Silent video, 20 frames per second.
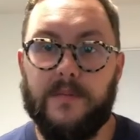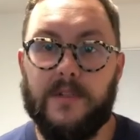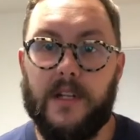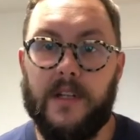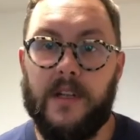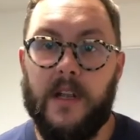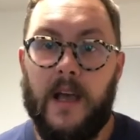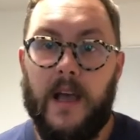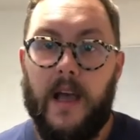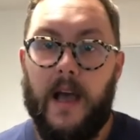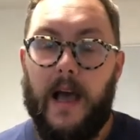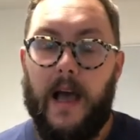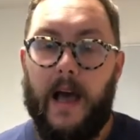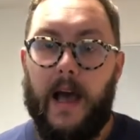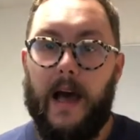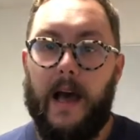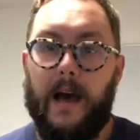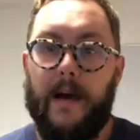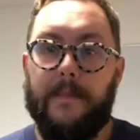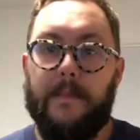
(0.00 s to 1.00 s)
And
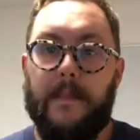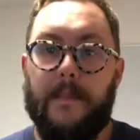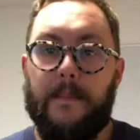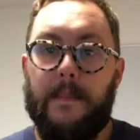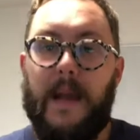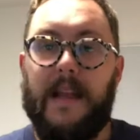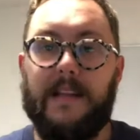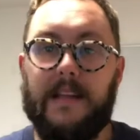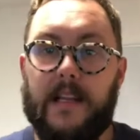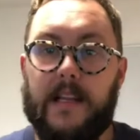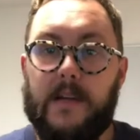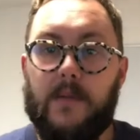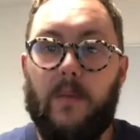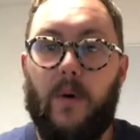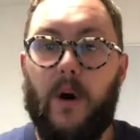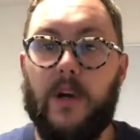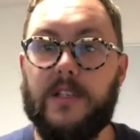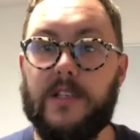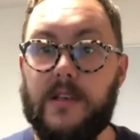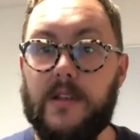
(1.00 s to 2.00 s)
mainly
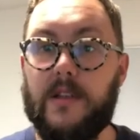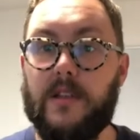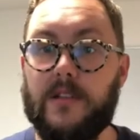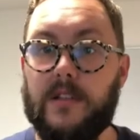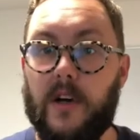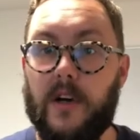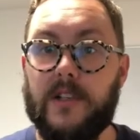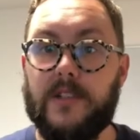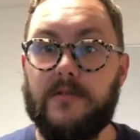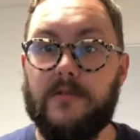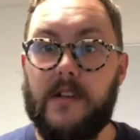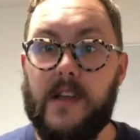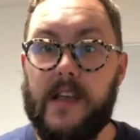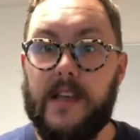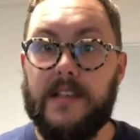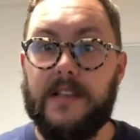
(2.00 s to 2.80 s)
what a synthesizer